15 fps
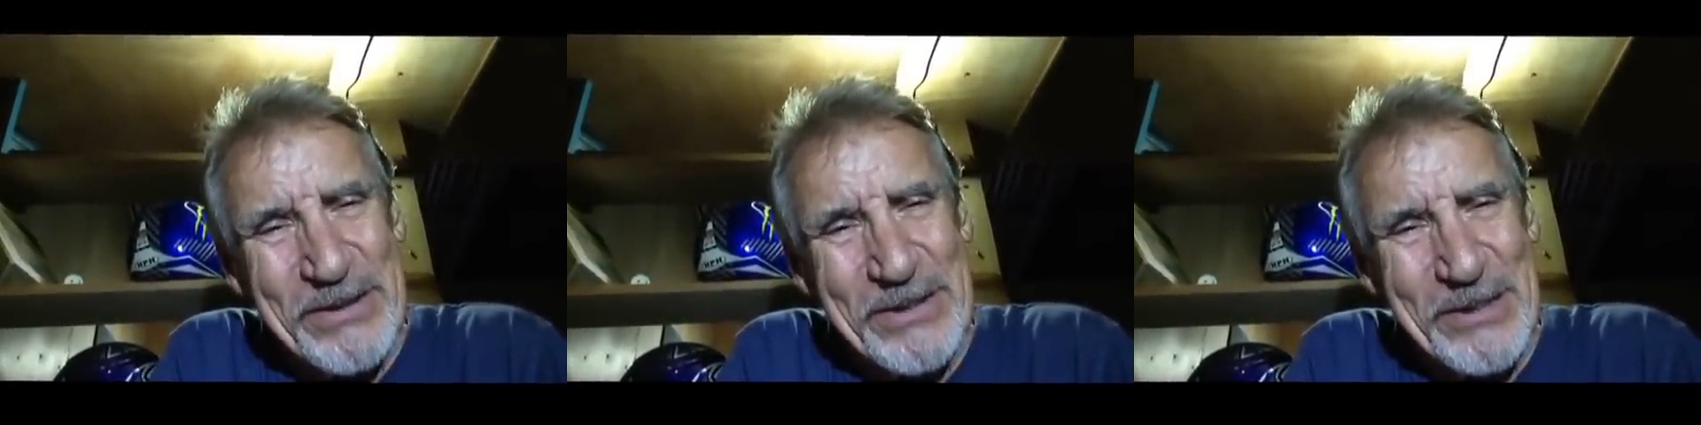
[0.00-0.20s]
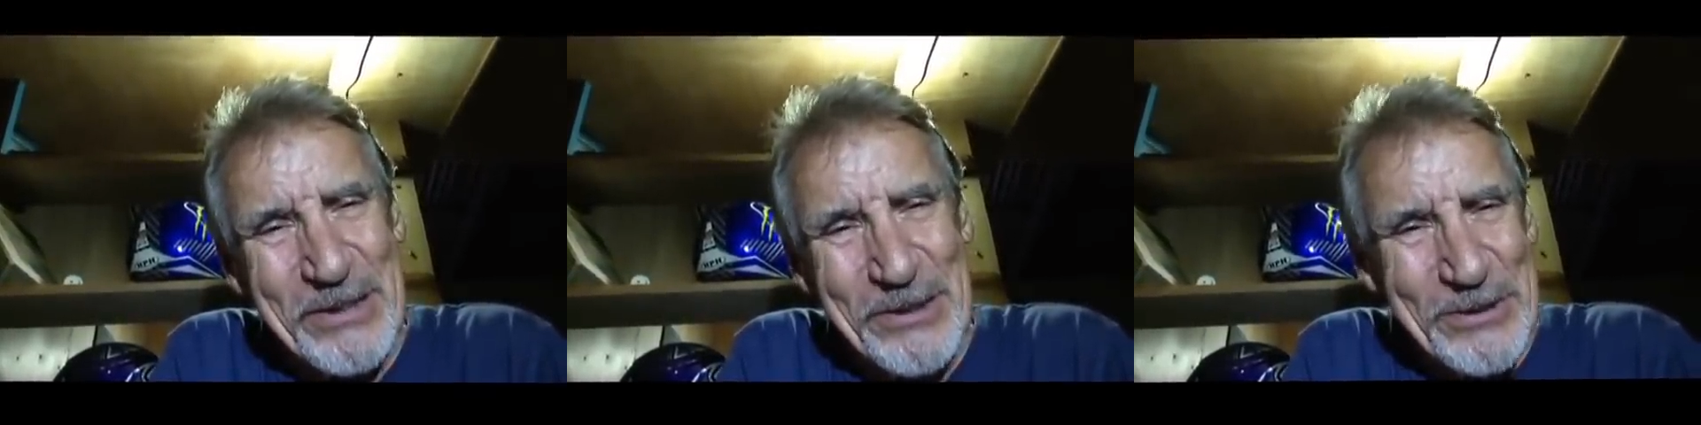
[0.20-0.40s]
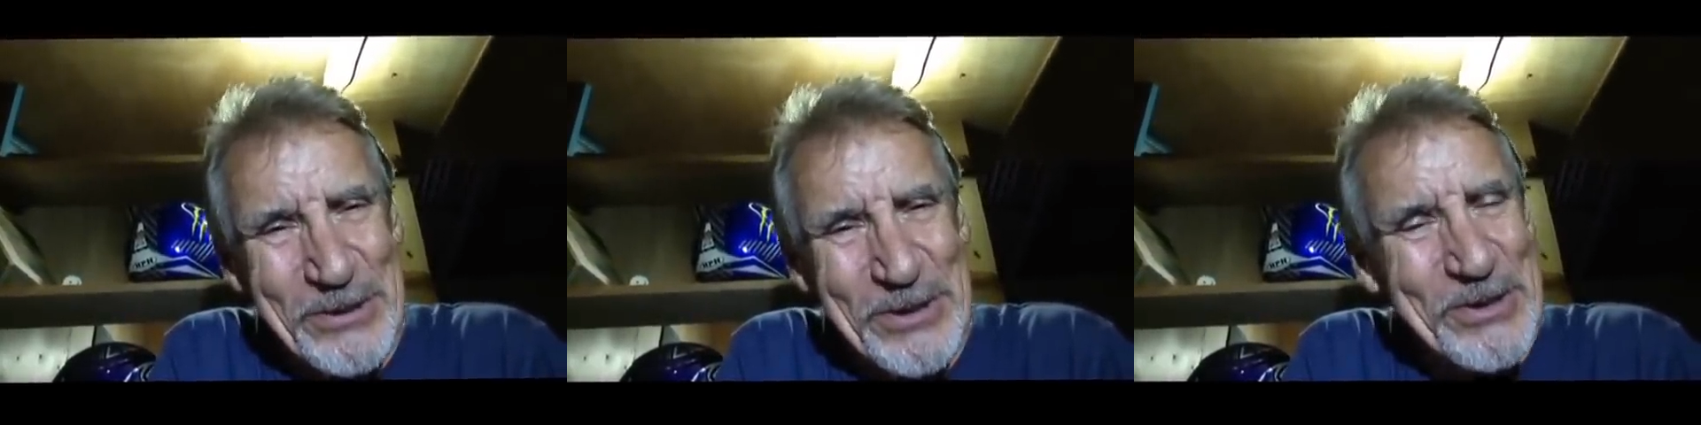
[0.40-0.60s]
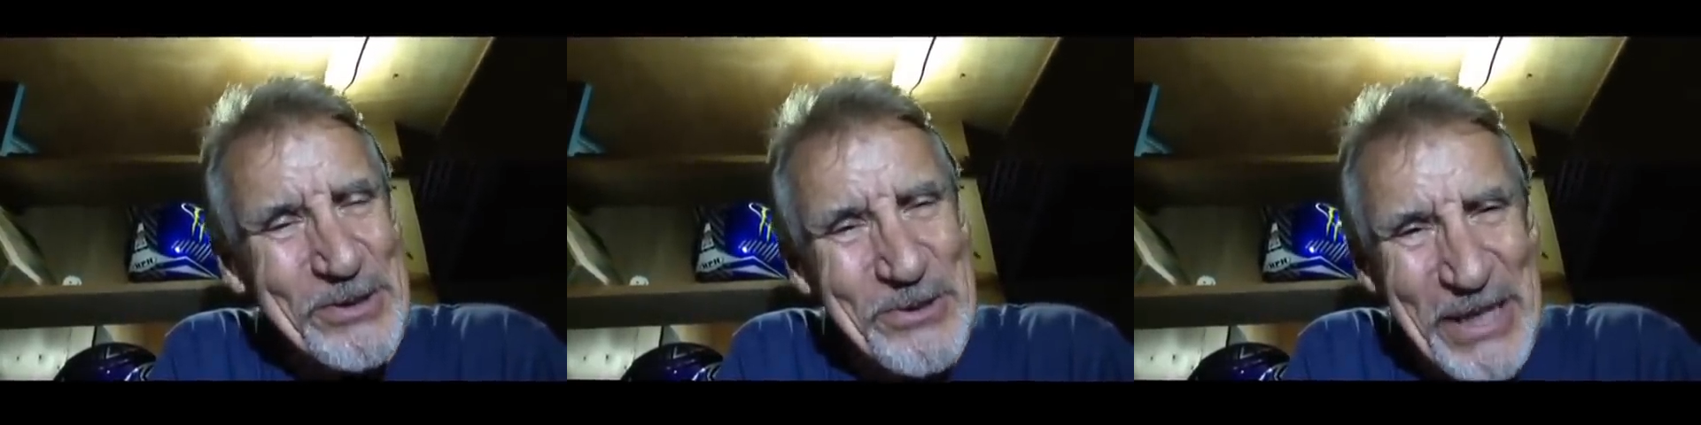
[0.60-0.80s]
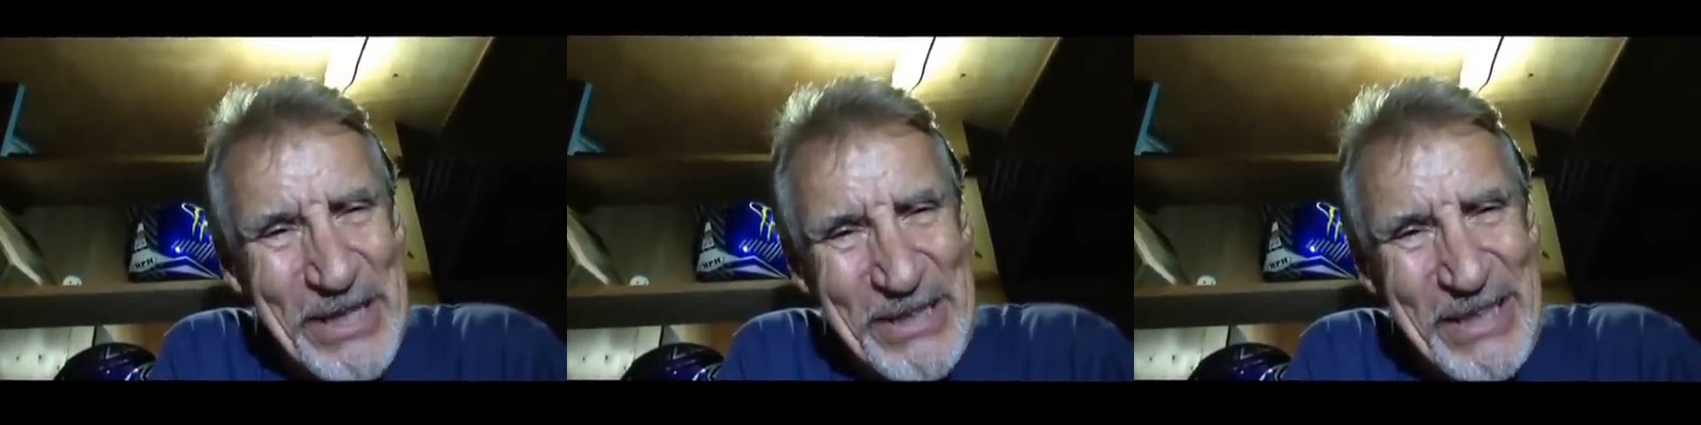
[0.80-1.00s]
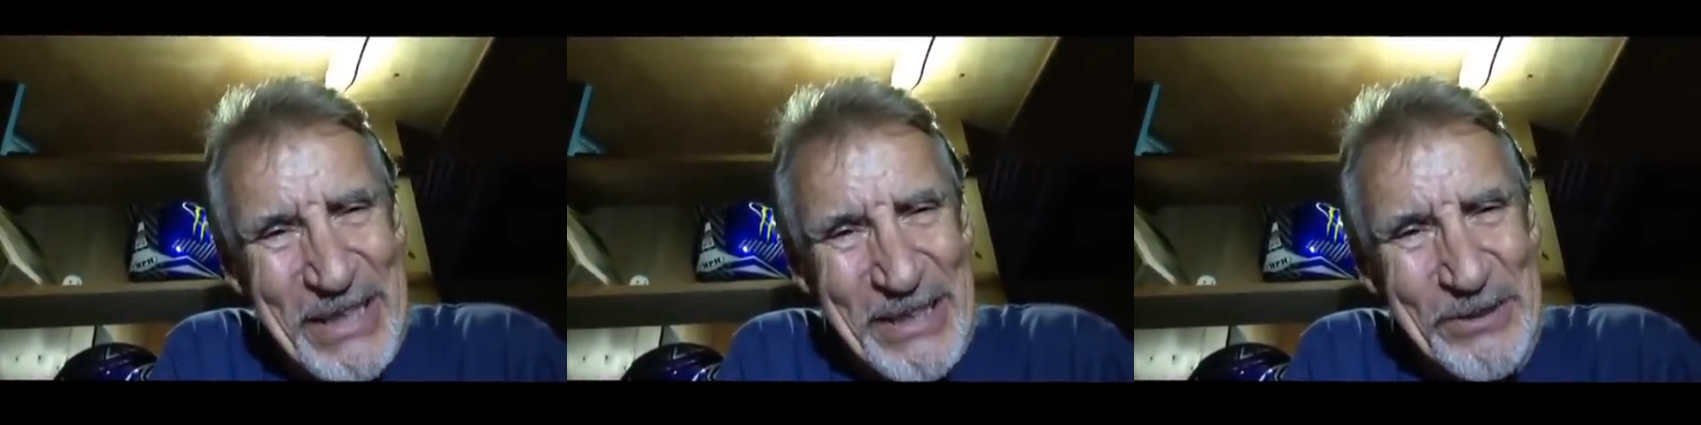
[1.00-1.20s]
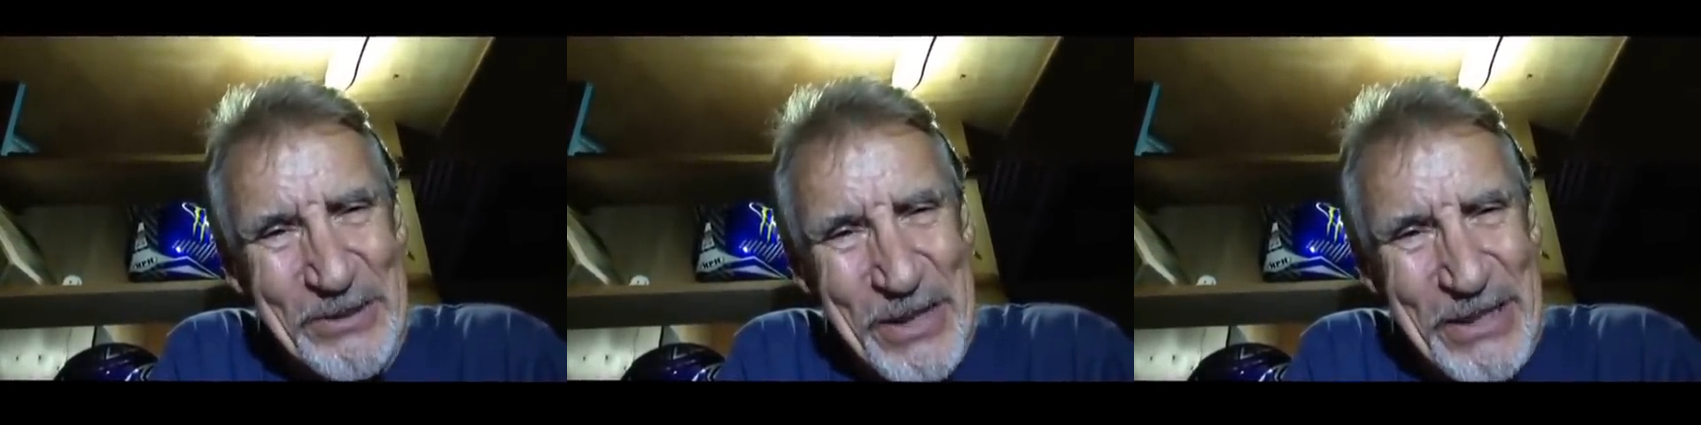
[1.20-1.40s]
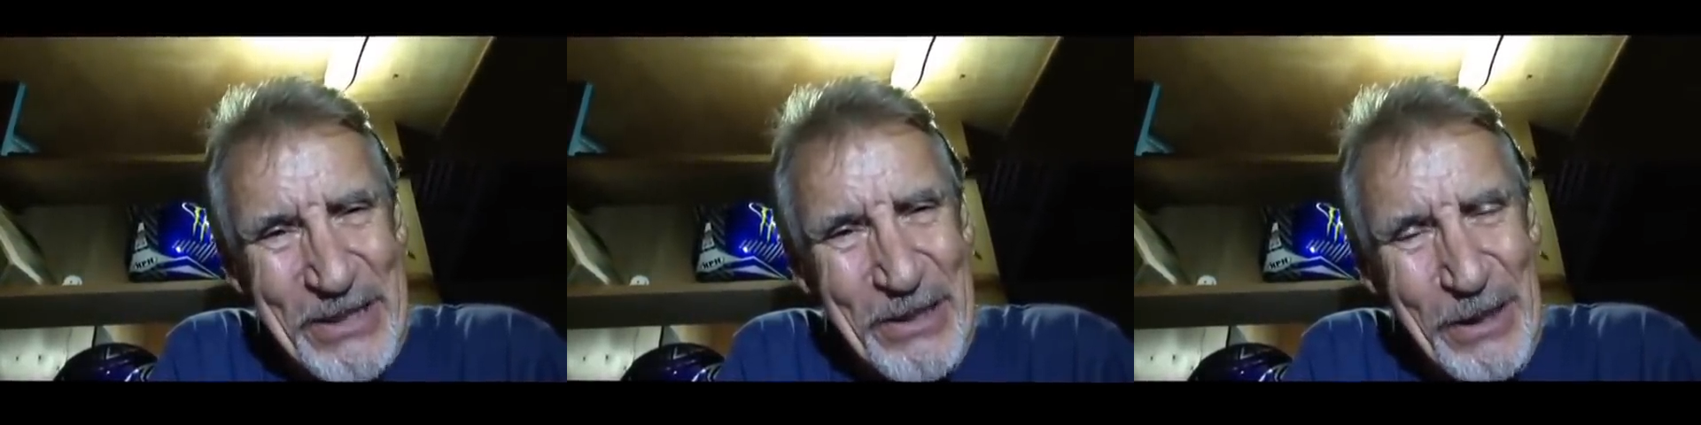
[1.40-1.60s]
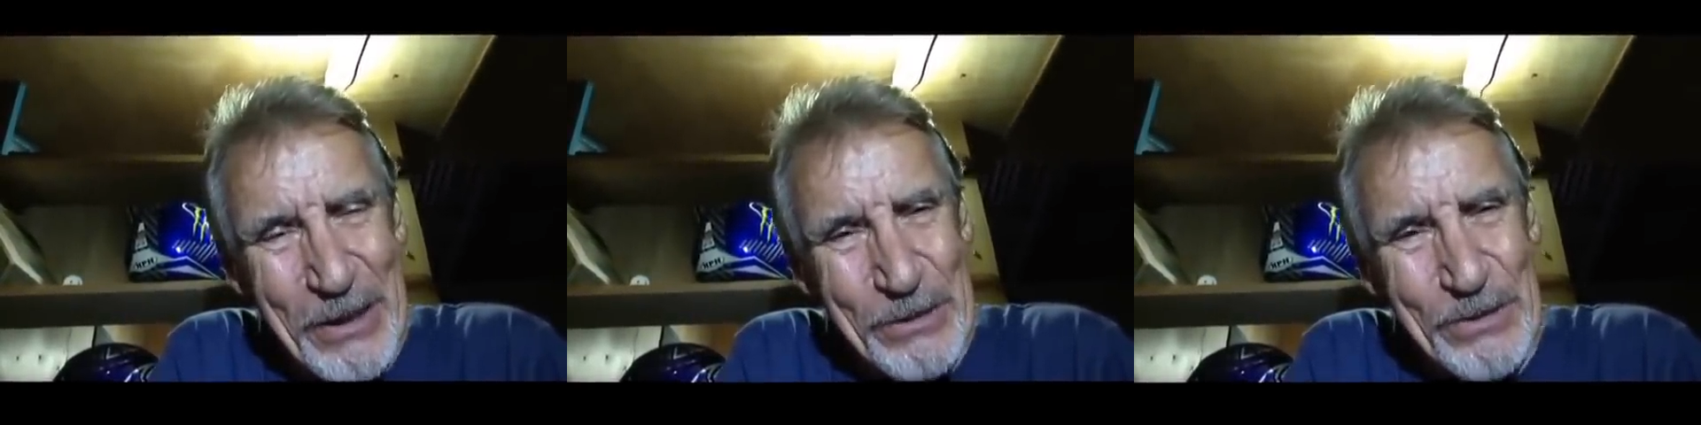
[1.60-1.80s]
Satisfy yourself on that.